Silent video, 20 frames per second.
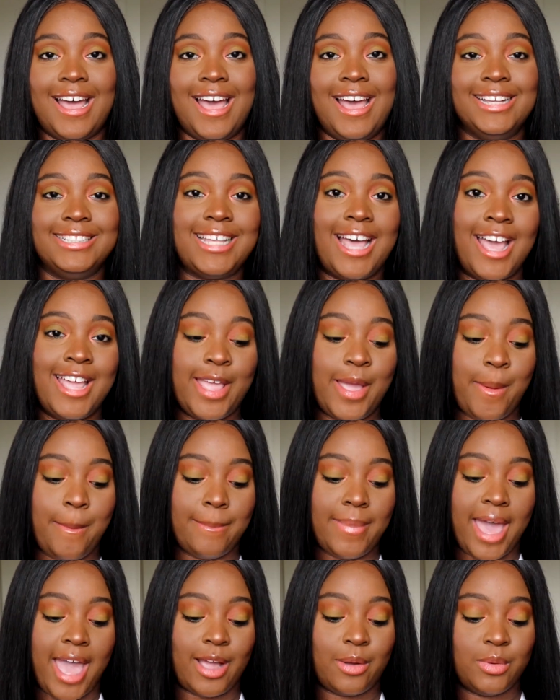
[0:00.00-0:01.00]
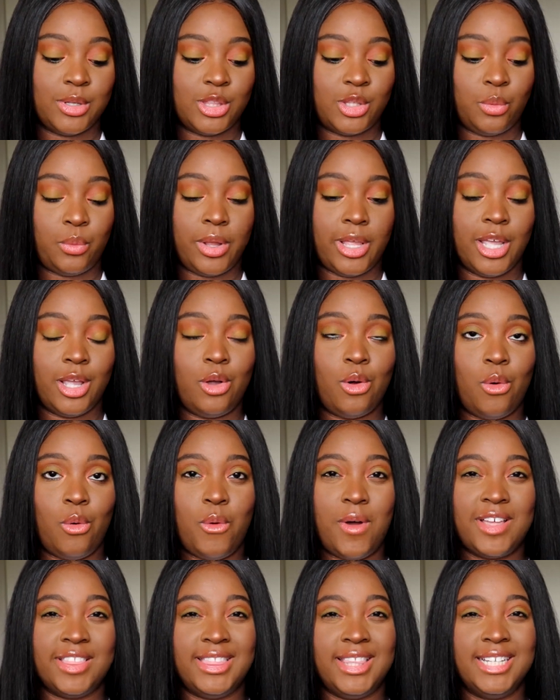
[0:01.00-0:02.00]
guys I am back with the wig
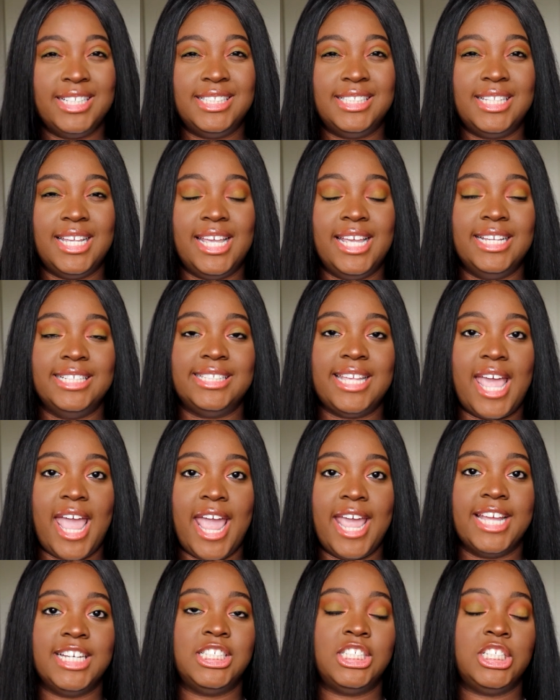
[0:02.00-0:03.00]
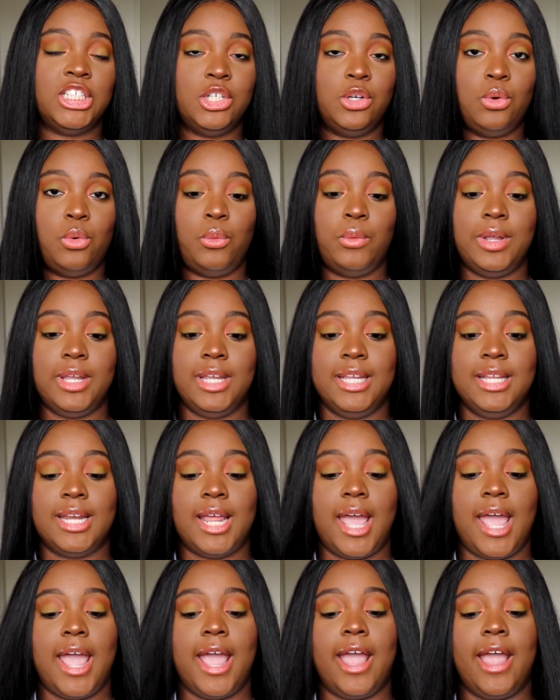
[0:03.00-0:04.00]
on this is Angie Queen
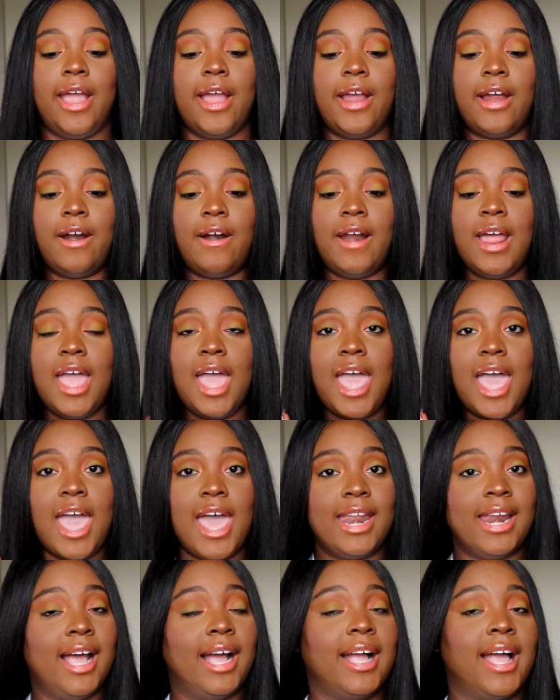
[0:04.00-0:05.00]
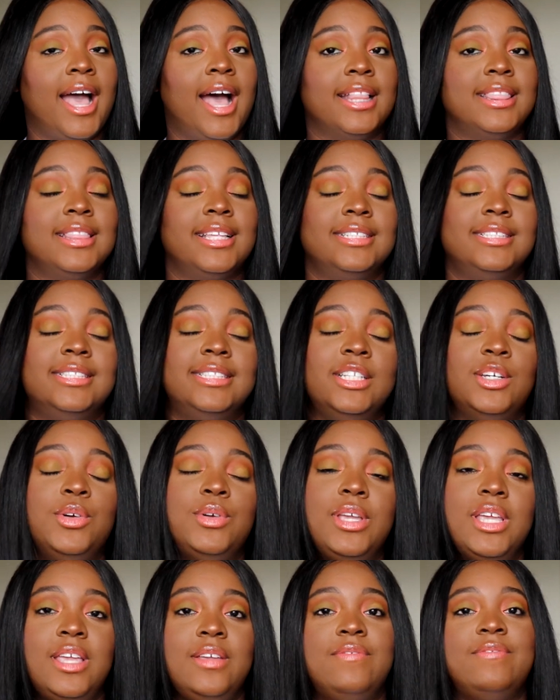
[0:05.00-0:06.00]
hair and I got the
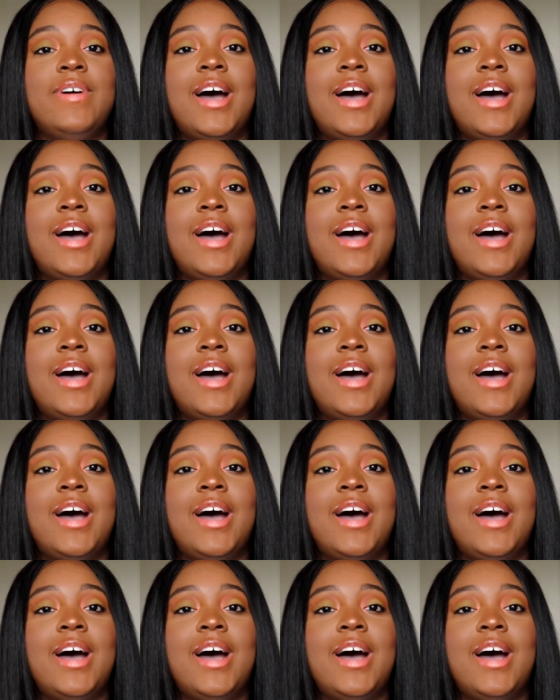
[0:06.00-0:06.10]
silky